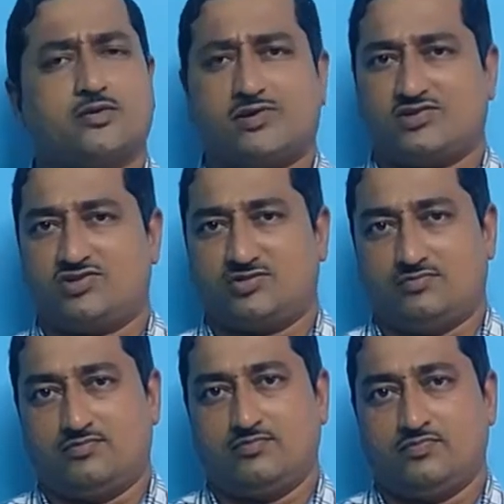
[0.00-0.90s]

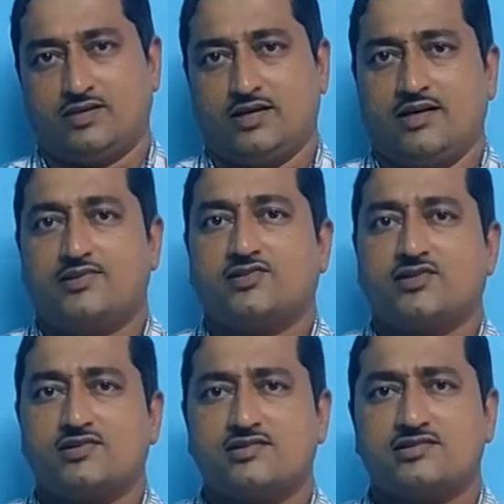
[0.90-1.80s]
question. It's
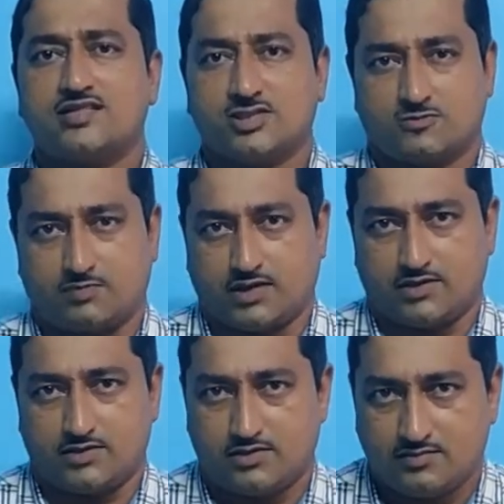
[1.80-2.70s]
a
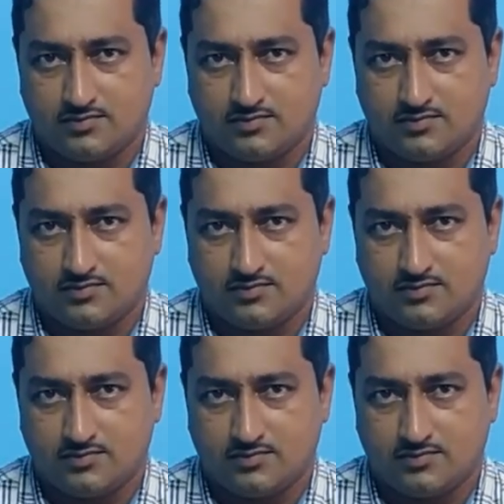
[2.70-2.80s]
statement.